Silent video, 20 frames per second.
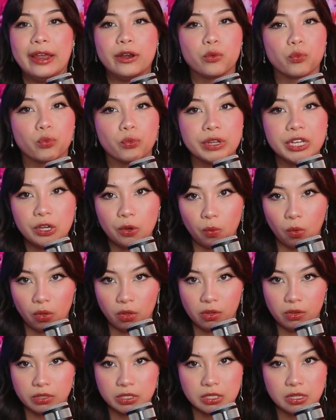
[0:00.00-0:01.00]
and
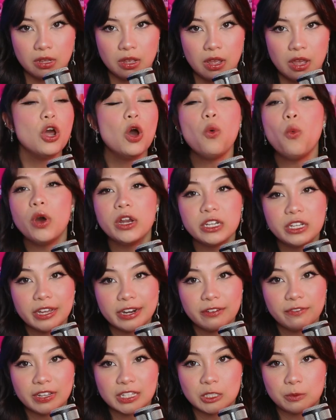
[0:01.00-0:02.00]
requels, no one
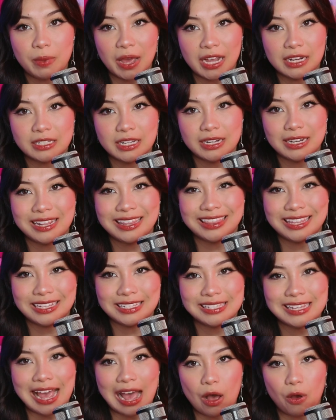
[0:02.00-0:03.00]
could have expected
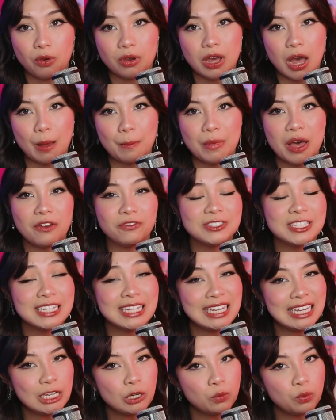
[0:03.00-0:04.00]
this outcome of
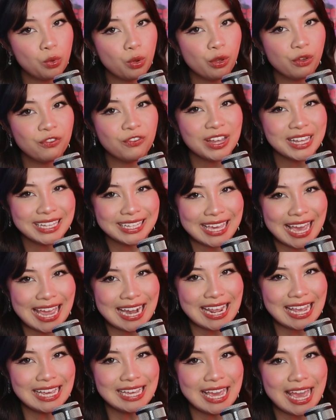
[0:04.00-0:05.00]
Teen Wolf
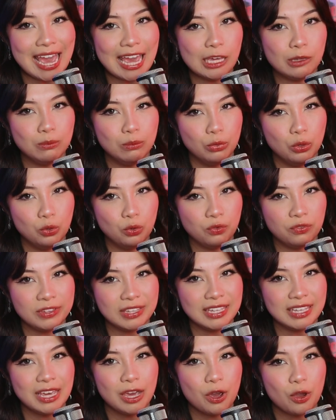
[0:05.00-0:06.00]
getting a
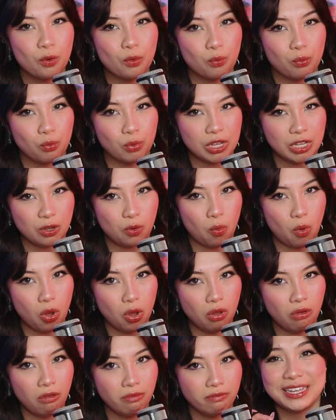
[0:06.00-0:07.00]
movie
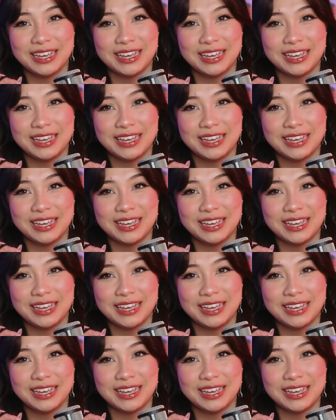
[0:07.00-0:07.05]
requel.